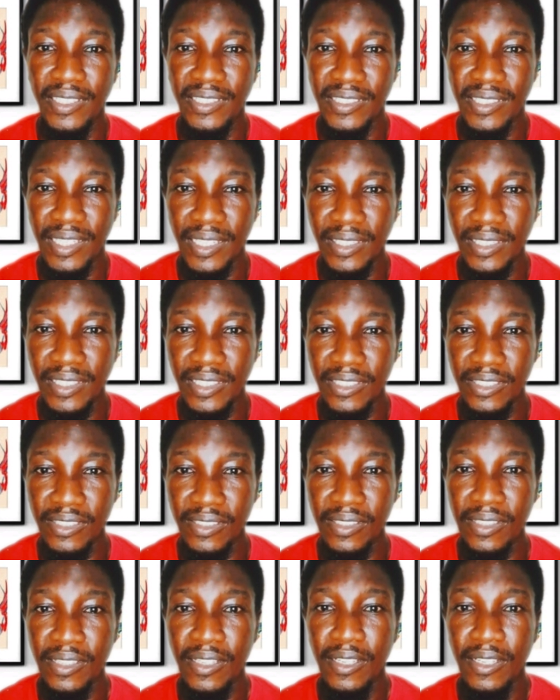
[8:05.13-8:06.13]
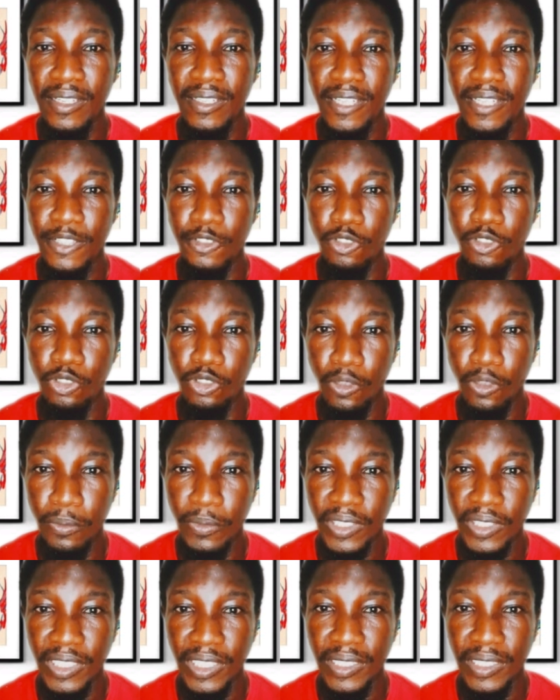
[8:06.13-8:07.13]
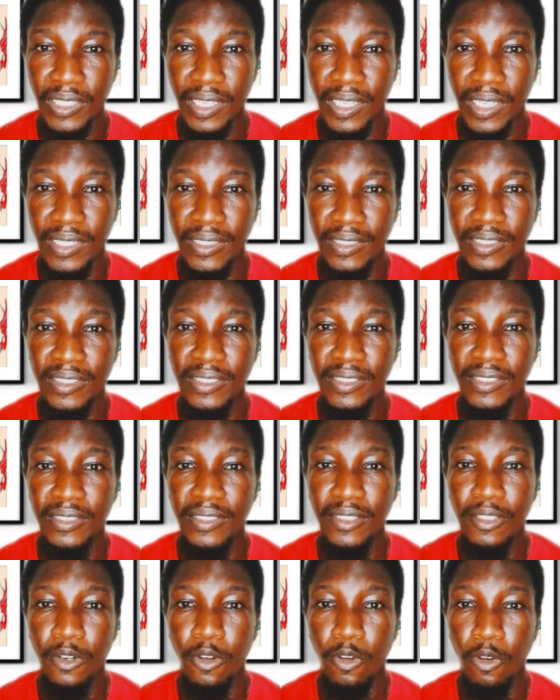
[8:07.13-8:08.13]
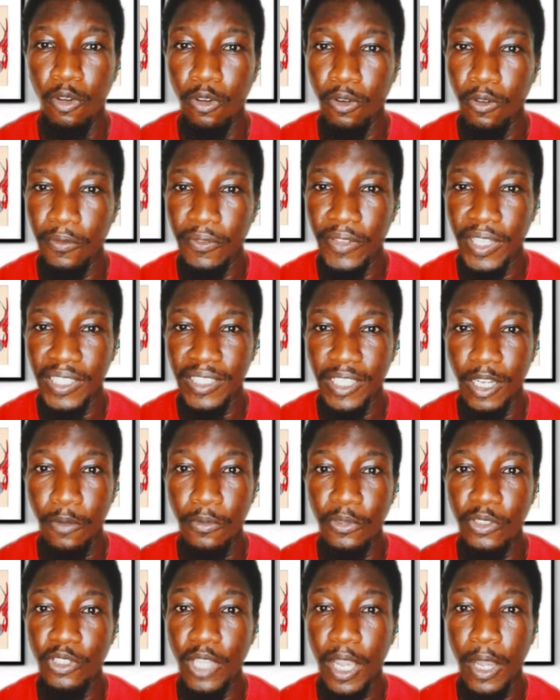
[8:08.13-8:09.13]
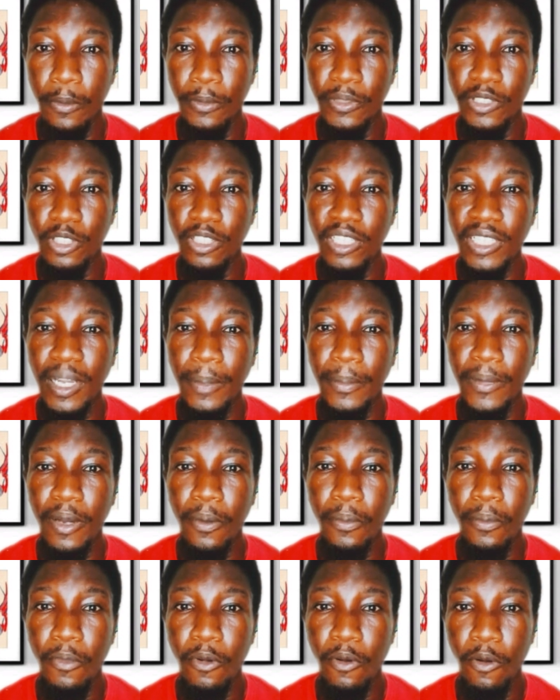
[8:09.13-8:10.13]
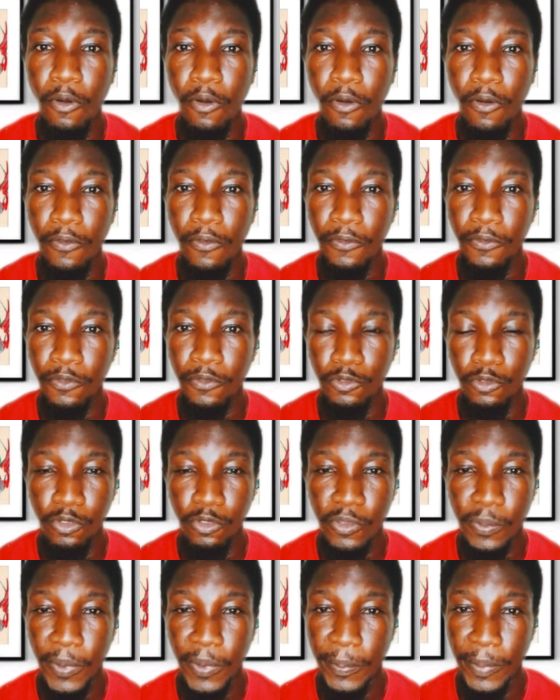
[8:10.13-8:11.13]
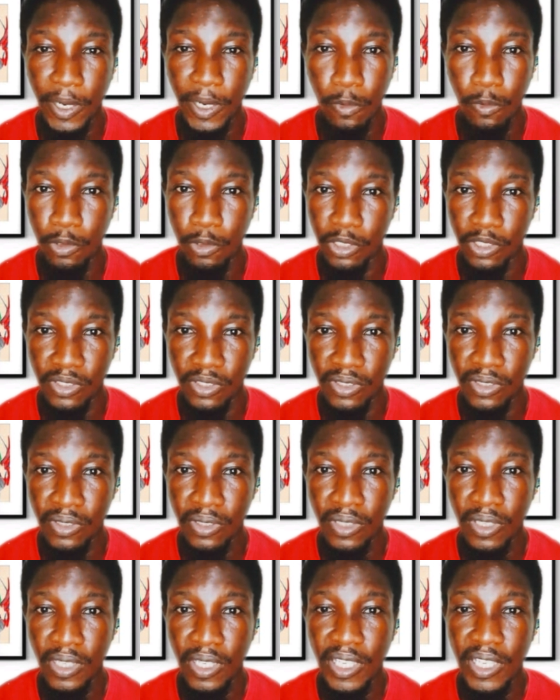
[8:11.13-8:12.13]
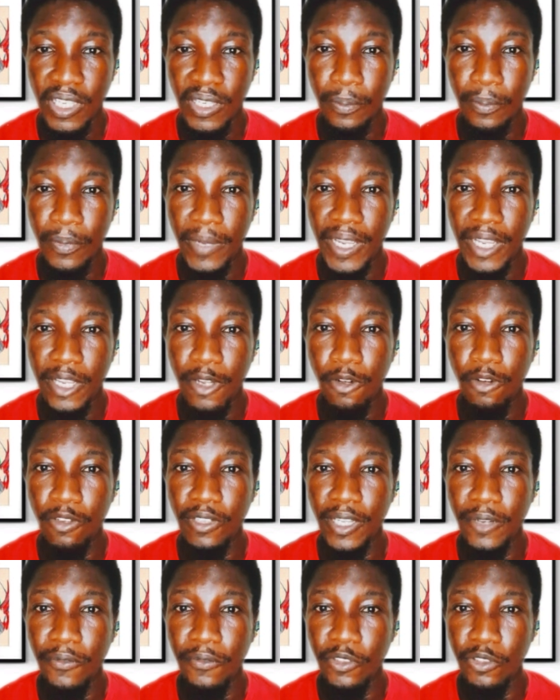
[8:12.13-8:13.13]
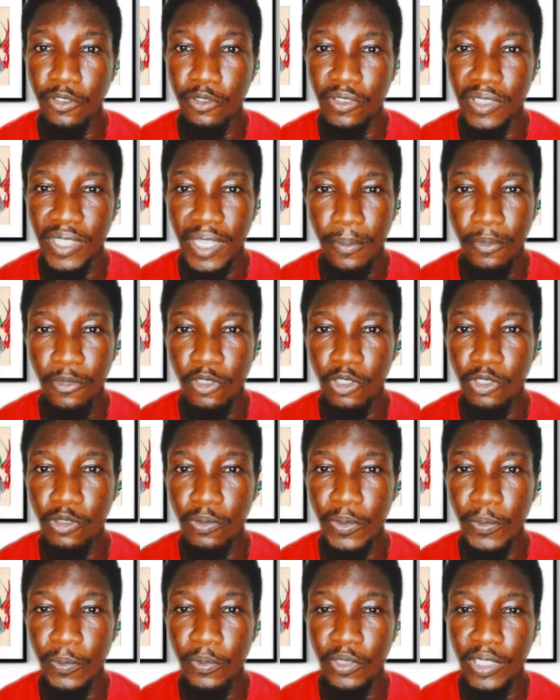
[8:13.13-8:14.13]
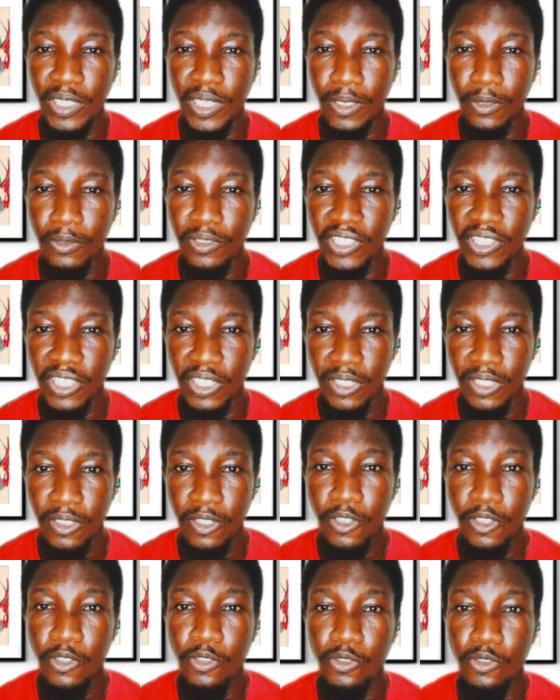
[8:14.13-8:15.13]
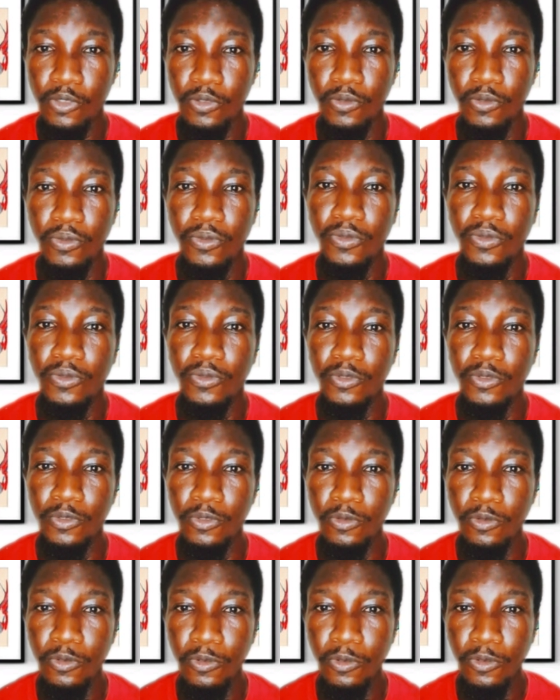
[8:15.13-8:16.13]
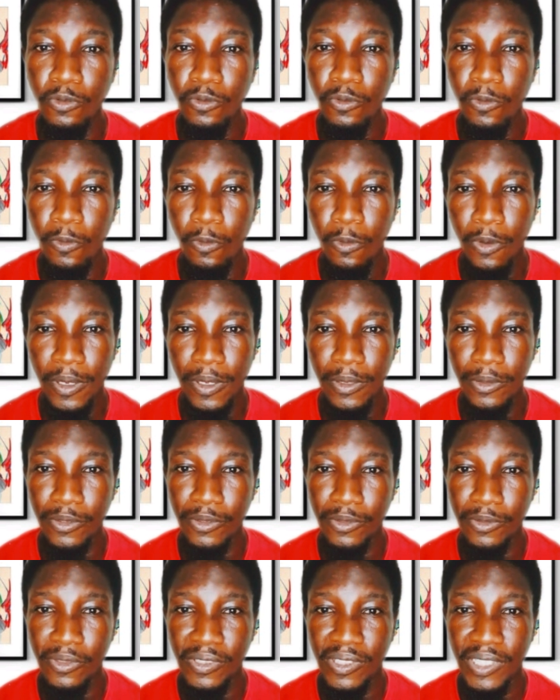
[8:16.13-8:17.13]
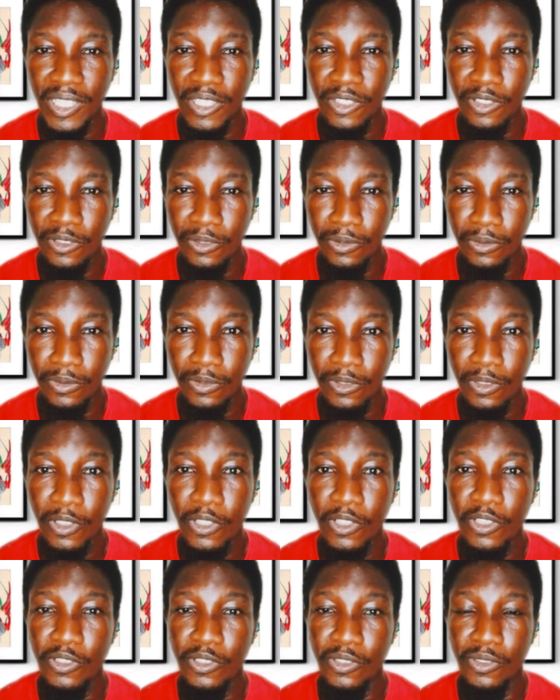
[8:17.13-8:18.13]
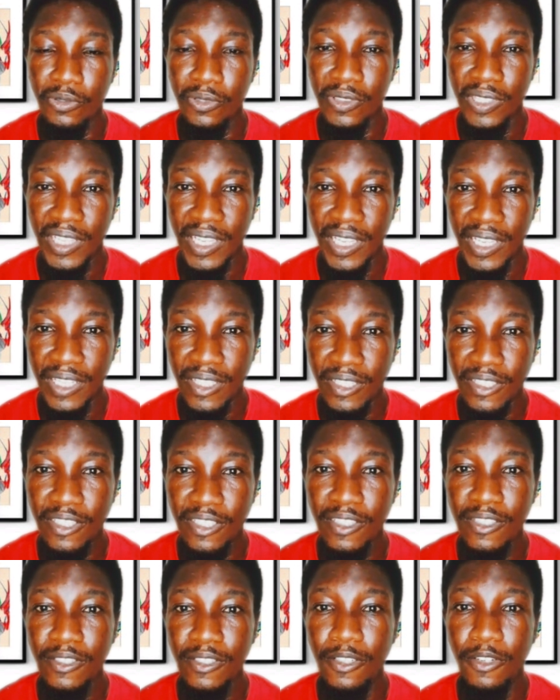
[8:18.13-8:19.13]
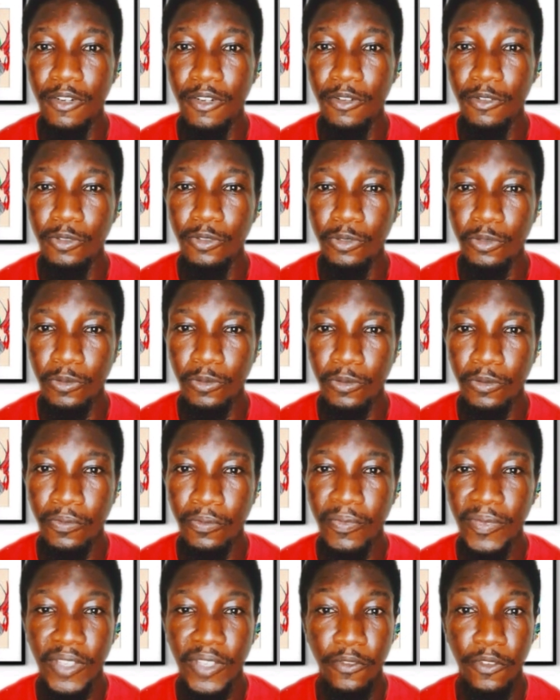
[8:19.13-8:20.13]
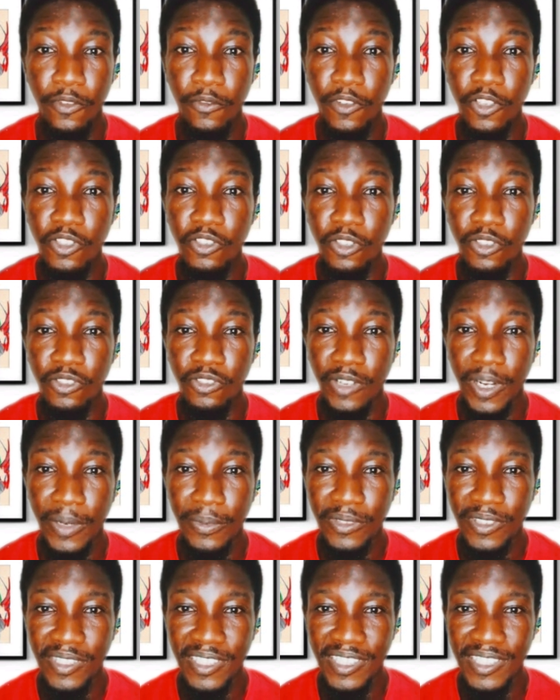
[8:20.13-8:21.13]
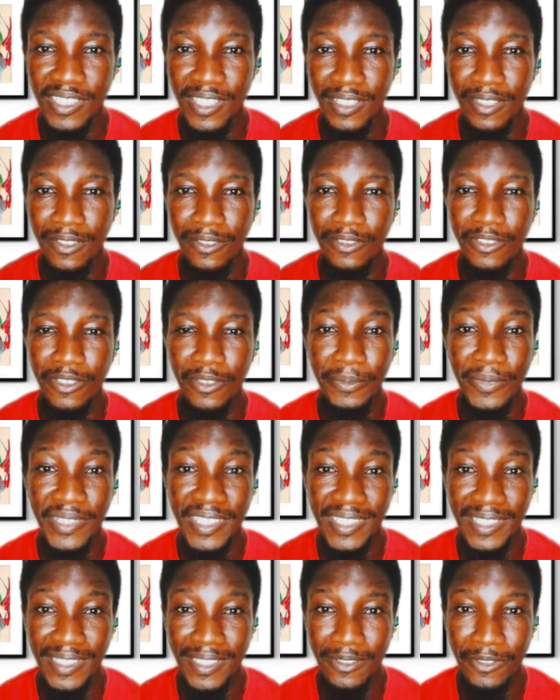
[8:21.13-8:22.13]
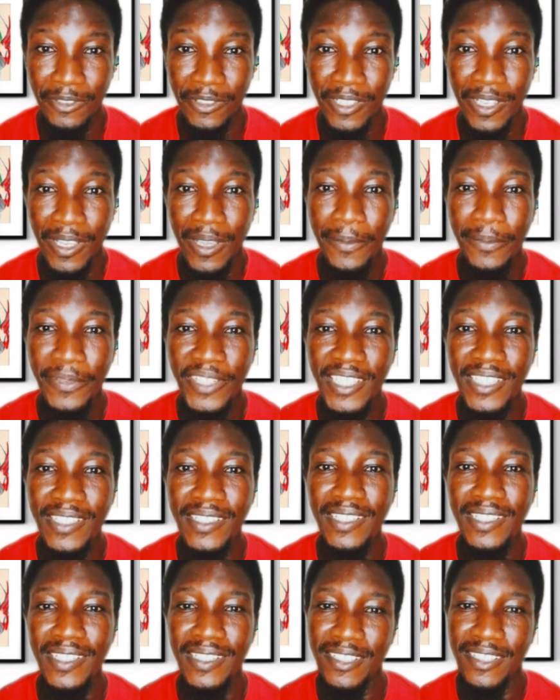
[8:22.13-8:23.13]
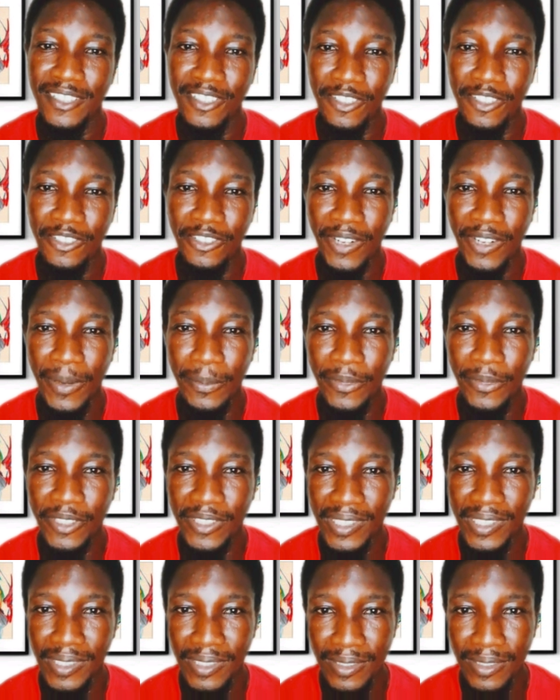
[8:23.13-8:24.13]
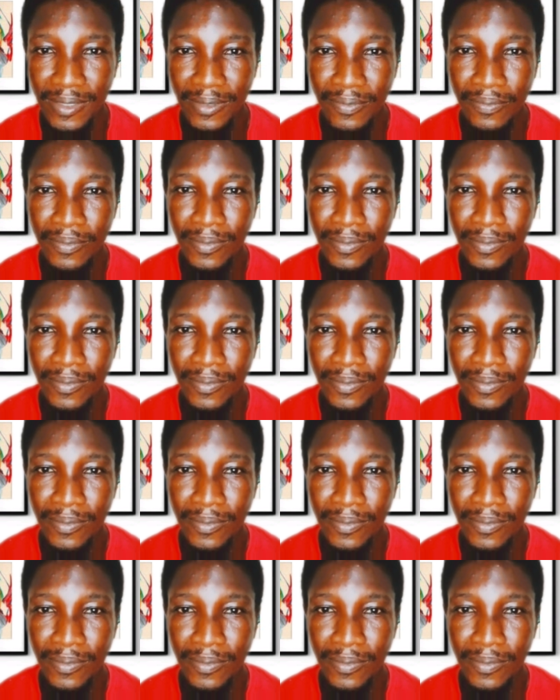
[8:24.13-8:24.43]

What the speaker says: exact things that you submitted and all of that. I'll be talking about more of those paperworks in my other videos that I'm going to be putting out here. So do well to stay tuned to the end. Also, if you've not subscribed to this channel, you're missing out. Please hit the subscribe button